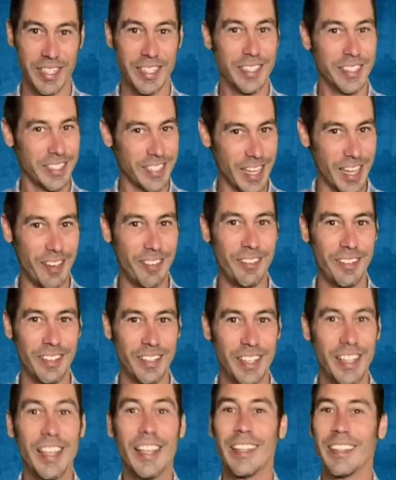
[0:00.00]
So,
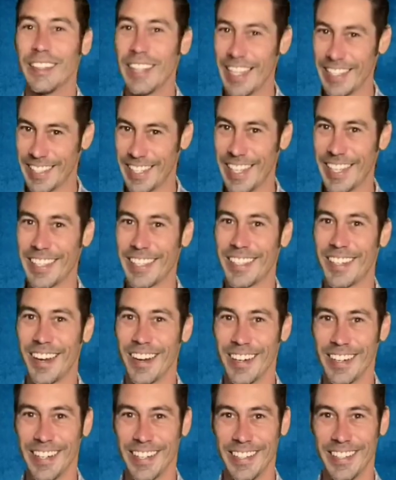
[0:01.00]
let's get
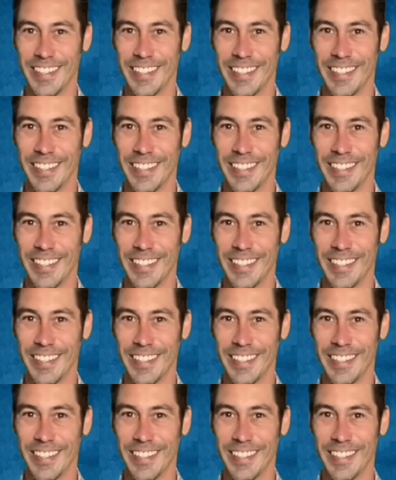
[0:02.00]
started.